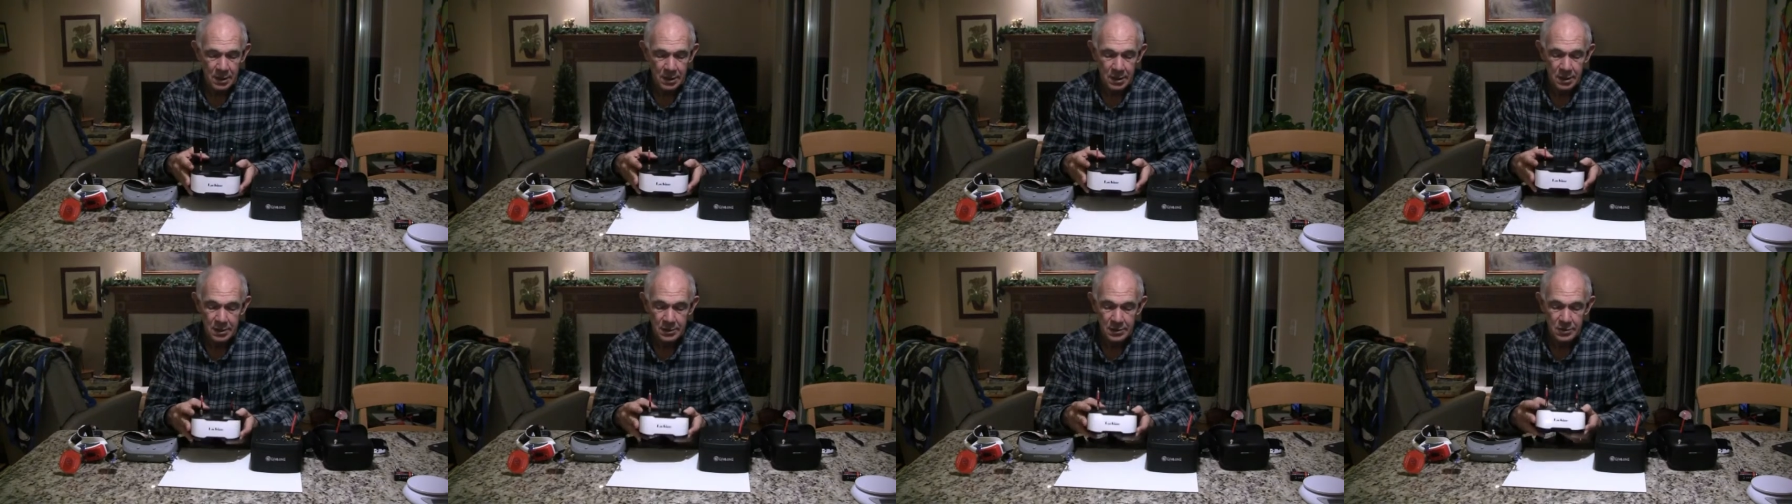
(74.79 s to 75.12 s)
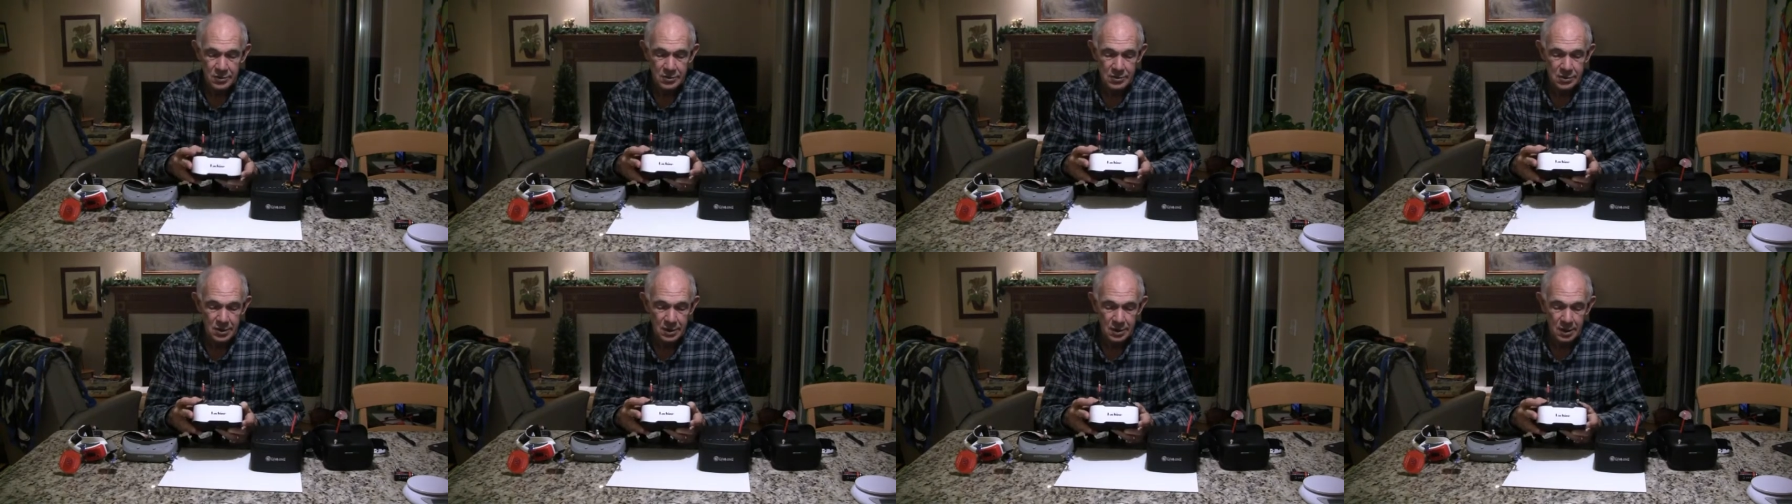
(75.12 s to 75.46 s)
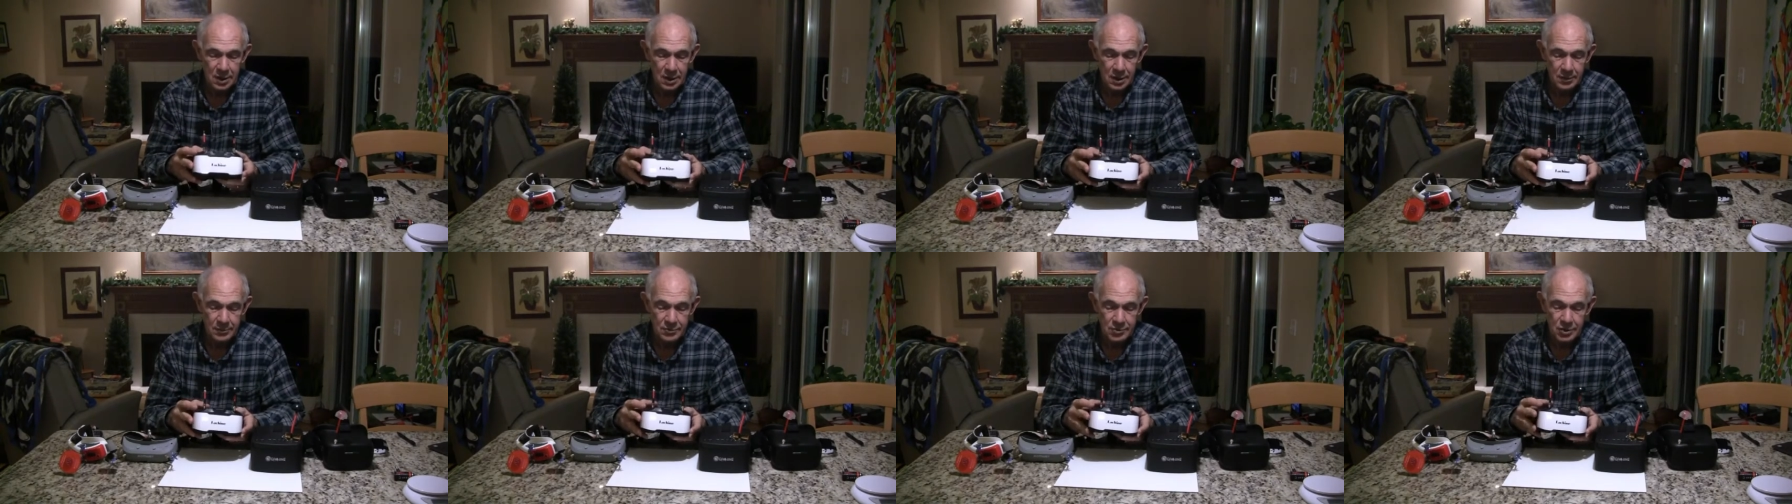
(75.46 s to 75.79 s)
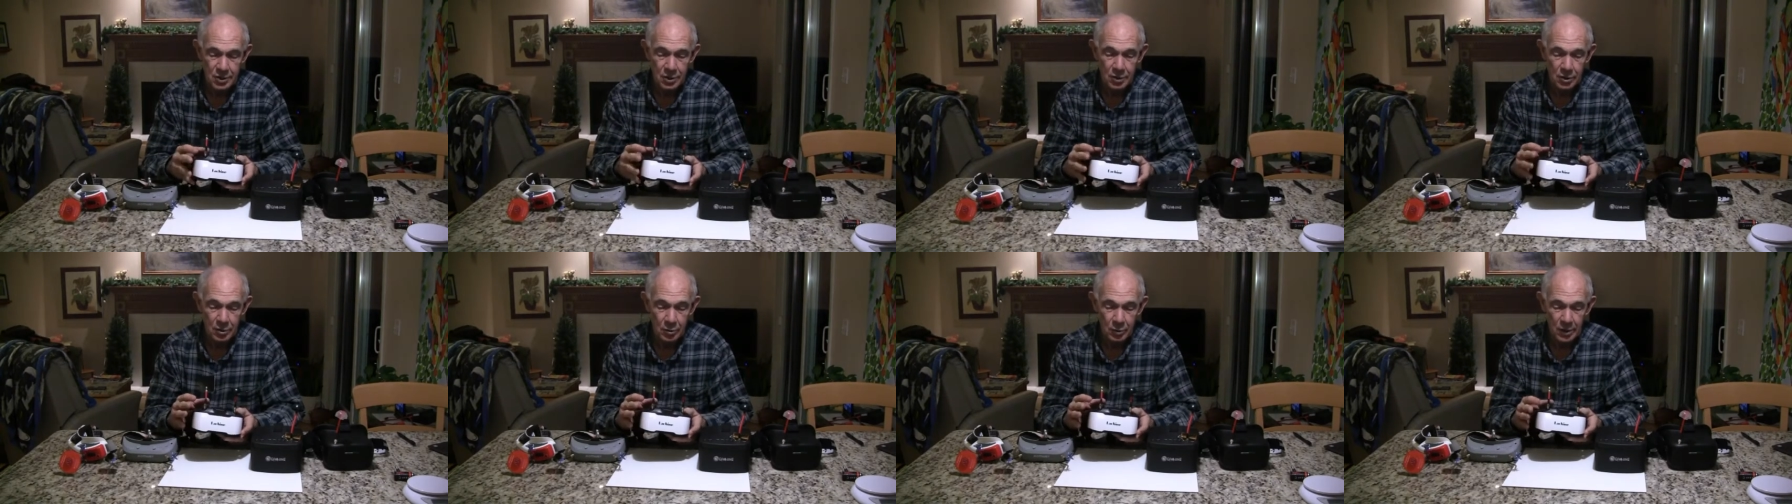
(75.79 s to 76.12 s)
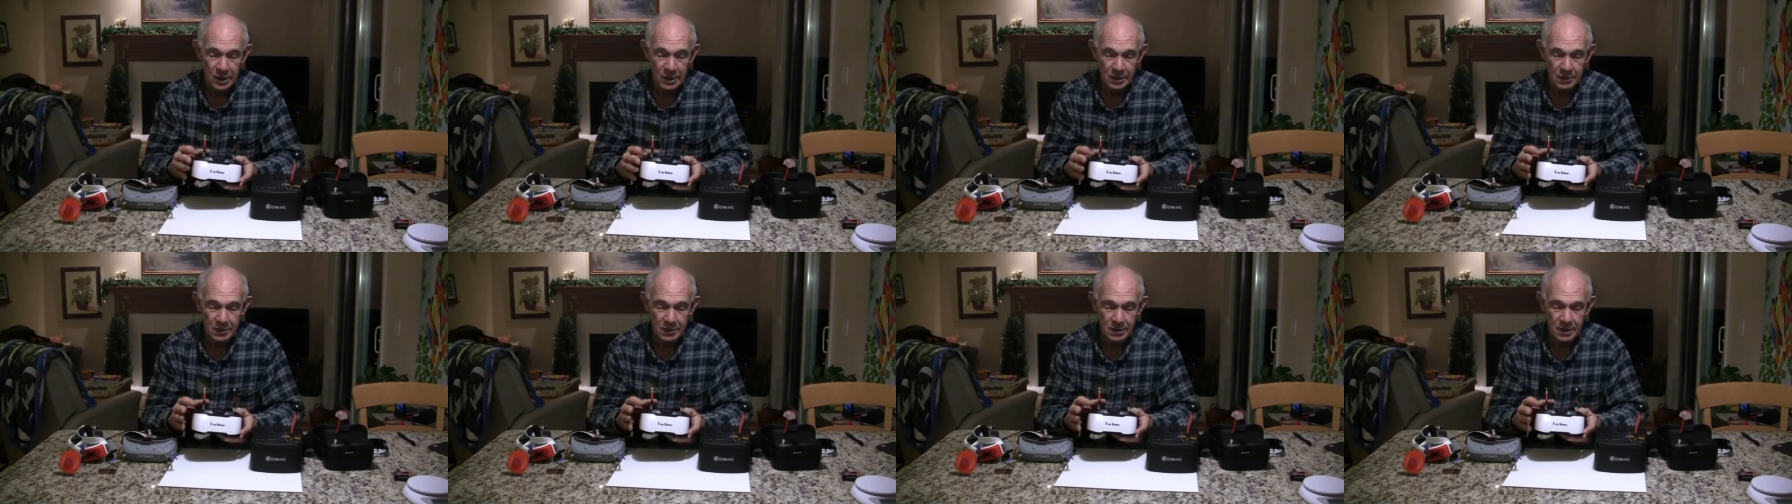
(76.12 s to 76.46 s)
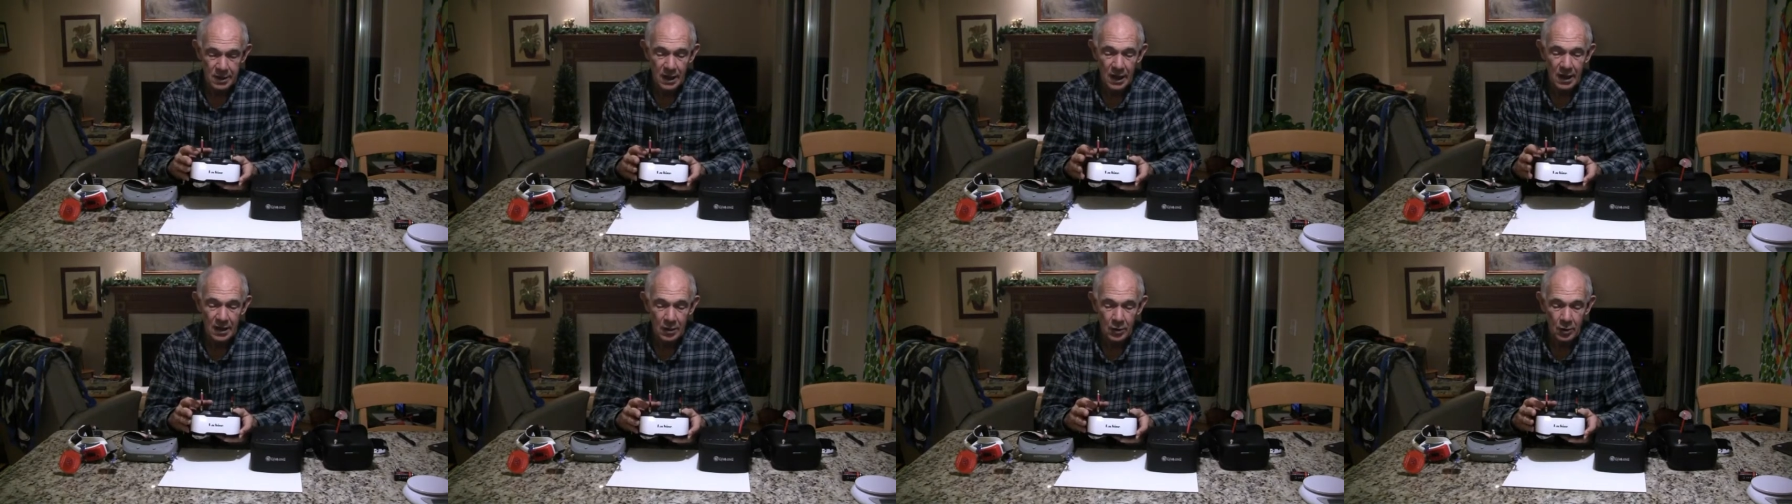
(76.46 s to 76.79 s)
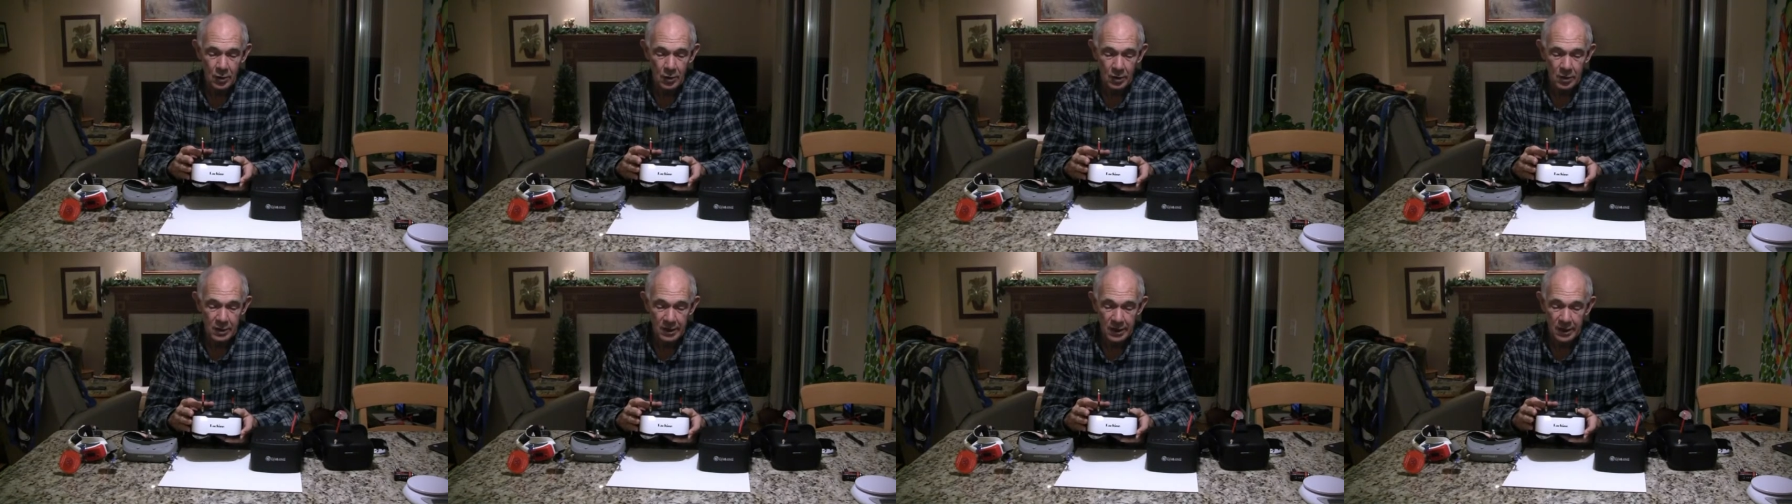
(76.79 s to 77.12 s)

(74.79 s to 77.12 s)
it's still a great goggle.